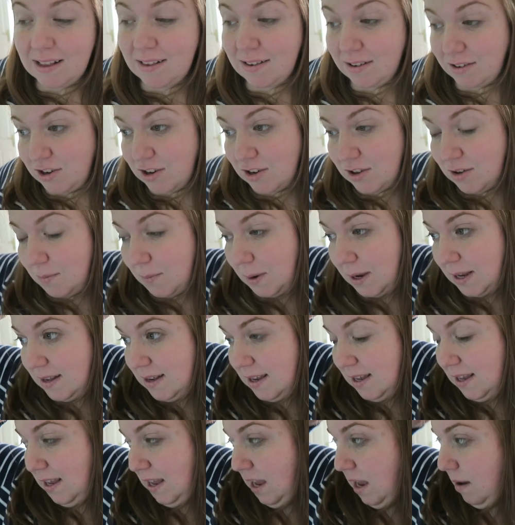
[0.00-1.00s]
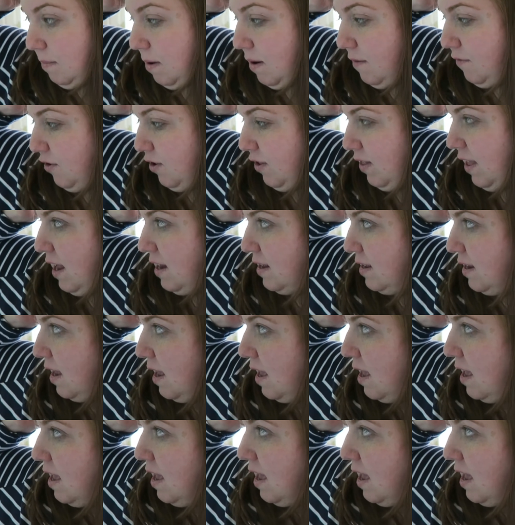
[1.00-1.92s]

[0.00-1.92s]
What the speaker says: It's just a waiting game after that,